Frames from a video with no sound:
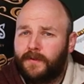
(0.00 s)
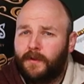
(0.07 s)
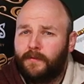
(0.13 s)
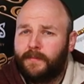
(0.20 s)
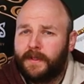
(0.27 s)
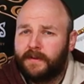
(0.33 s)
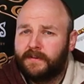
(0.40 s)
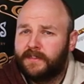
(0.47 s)
no
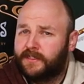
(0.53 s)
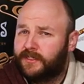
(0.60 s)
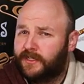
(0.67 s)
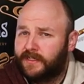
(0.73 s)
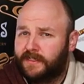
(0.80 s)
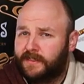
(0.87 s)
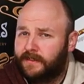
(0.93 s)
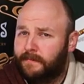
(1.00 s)
beers,
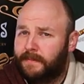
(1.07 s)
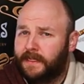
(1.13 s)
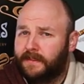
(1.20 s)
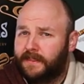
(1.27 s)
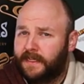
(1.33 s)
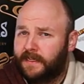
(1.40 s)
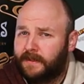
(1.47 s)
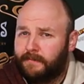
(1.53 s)
just the
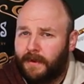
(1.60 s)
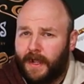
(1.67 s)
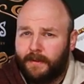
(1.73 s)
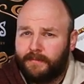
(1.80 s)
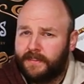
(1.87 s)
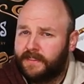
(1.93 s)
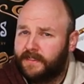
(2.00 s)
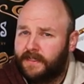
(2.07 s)
building, the
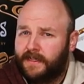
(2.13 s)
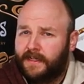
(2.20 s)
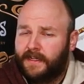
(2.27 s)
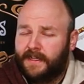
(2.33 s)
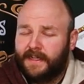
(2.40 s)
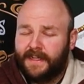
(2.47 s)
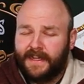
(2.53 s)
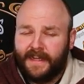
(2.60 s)
pipes,
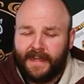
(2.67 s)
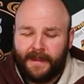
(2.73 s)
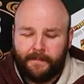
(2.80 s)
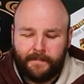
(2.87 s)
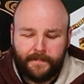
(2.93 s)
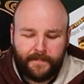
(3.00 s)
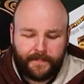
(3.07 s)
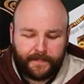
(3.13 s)
the